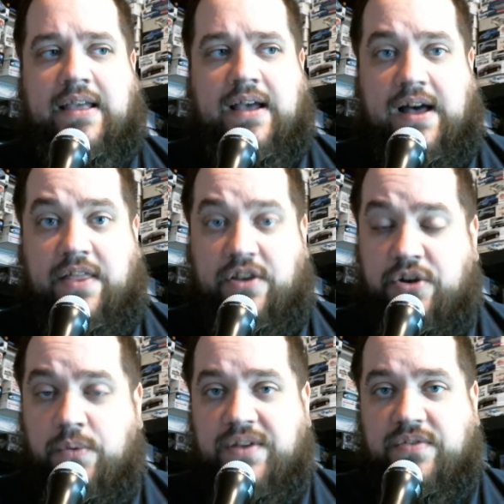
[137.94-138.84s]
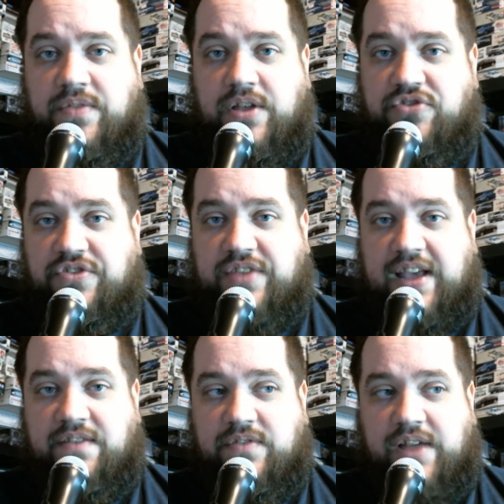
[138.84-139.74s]
The new ones of those just
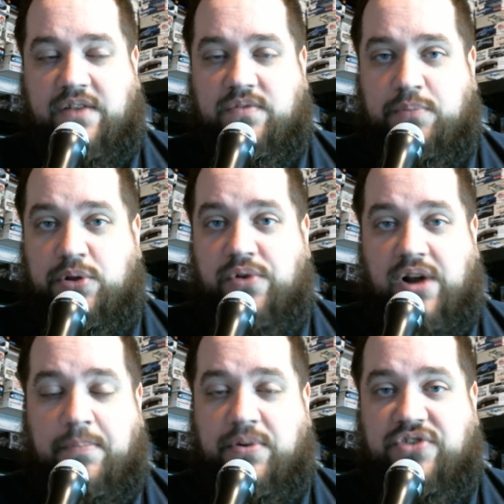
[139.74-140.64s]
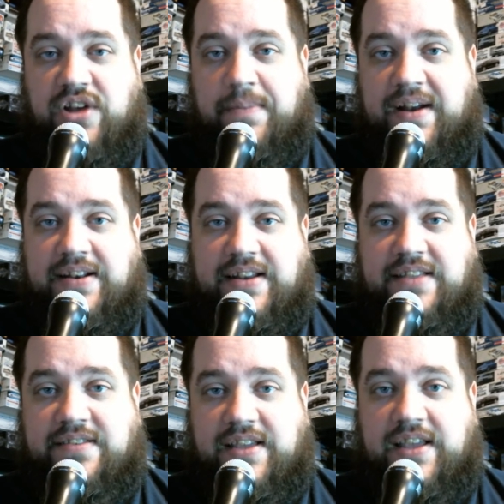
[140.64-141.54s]
have like blue numbers on them and a
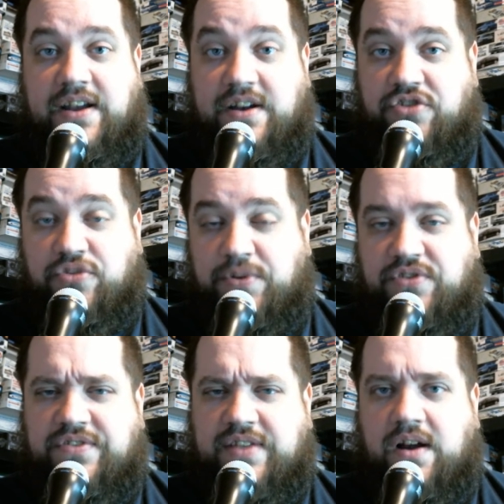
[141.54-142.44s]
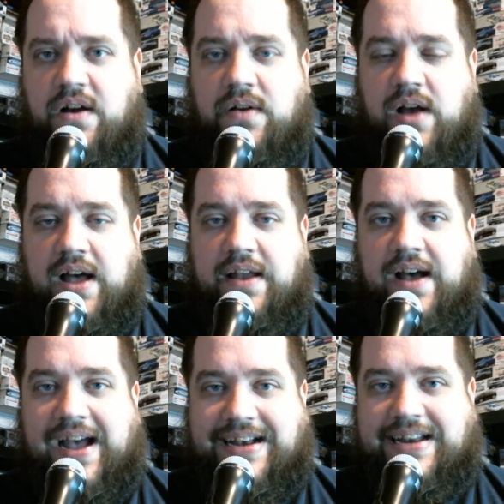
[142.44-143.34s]
DC, a distribution center
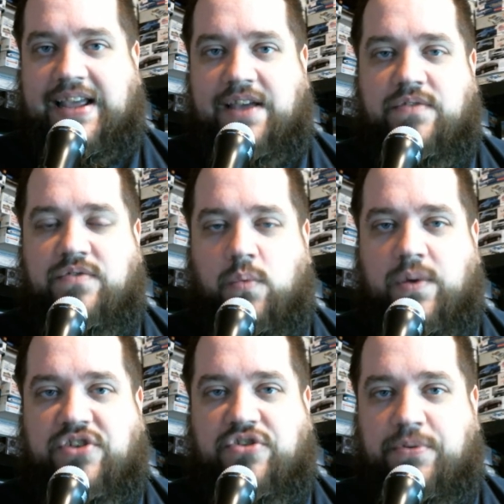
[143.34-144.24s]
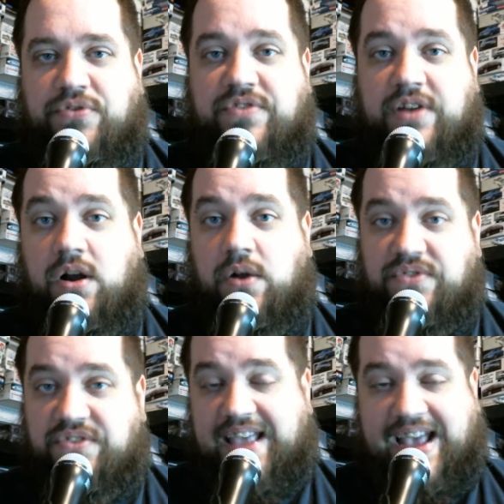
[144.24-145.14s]
ID for what distribution center
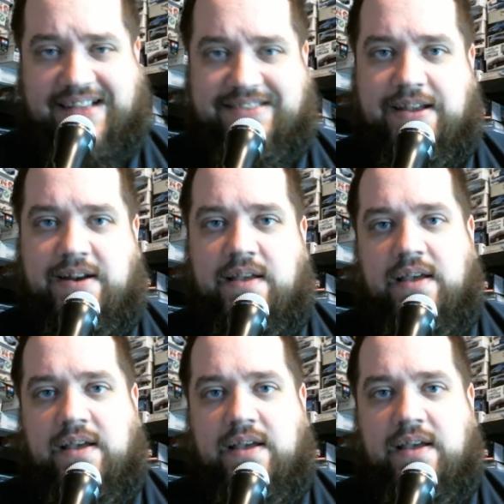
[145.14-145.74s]
owns the asset.